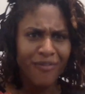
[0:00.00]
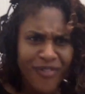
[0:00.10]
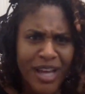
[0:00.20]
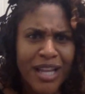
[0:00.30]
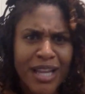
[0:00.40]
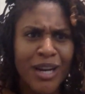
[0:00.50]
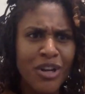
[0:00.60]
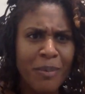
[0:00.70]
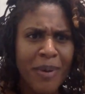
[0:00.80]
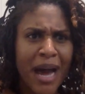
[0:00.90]
feel it in
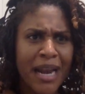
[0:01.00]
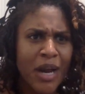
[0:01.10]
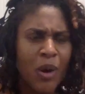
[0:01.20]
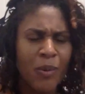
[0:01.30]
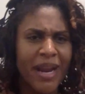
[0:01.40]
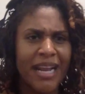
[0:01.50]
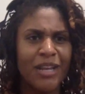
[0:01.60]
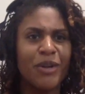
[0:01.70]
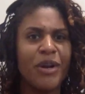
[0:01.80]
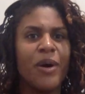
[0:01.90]
your body already,
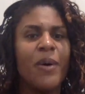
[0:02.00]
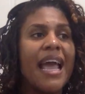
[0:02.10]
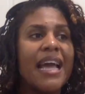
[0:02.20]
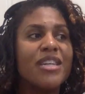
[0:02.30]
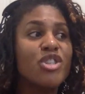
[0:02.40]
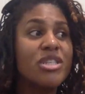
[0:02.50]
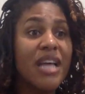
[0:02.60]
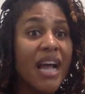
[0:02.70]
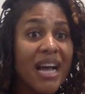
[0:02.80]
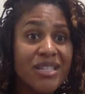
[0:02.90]
you know? And she's
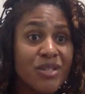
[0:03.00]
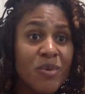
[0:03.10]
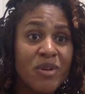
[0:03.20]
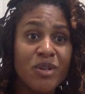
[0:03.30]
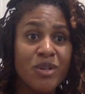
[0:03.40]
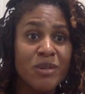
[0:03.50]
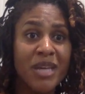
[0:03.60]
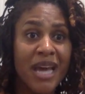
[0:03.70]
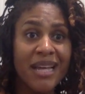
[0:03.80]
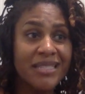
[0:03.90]
like, I just want to do
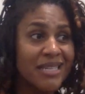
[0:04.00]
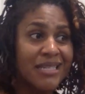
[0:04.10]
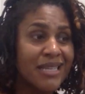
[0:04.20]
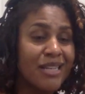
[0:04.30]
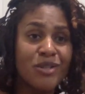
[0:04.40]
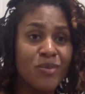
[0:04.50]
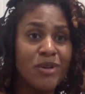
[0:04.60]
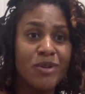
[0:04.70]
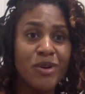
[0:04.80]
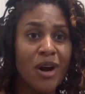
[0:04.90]
gymnastics. I just want
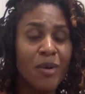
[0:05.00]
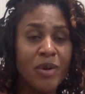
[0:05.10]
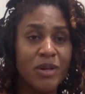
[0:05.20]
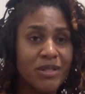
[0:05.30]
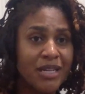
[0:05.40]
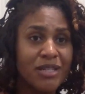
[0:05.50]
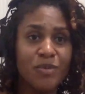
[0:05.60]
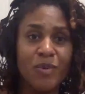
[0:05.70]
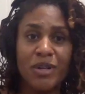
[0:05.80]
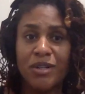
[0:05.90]
to do cartwheels. I just
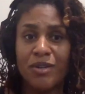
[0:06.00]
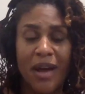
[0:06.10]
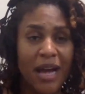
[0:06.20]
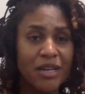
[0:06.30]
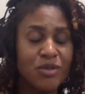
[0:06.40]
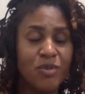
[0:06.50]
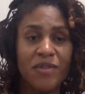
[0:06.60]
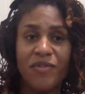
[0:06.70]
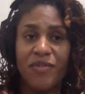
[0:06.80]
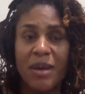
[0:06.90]
want to
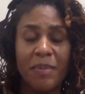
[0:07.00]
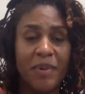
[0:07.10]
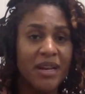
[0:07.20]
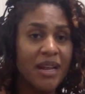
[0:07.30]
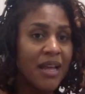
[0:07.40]
flip and